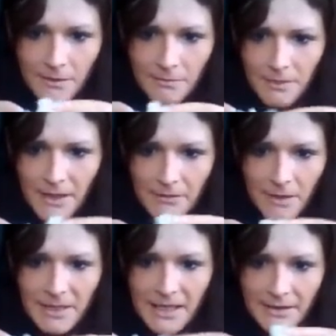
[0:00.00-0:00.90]
by
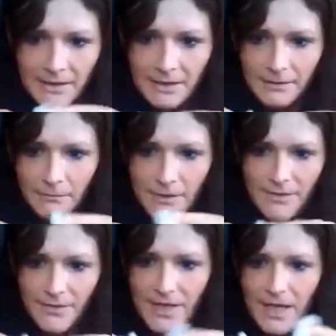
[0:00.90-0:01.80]
rubbing it with
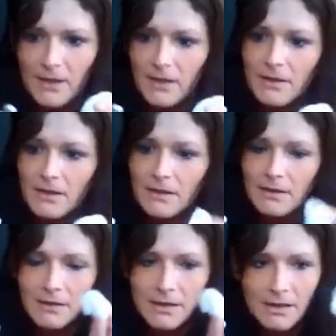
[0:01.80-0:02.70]
the
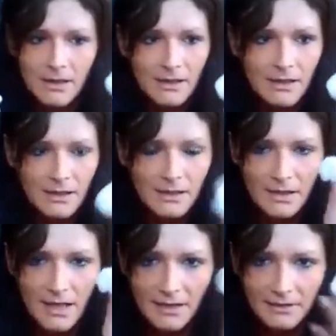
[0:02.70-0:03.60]
alcohol
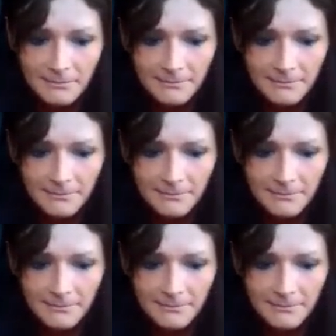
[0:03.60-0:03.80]
cotton.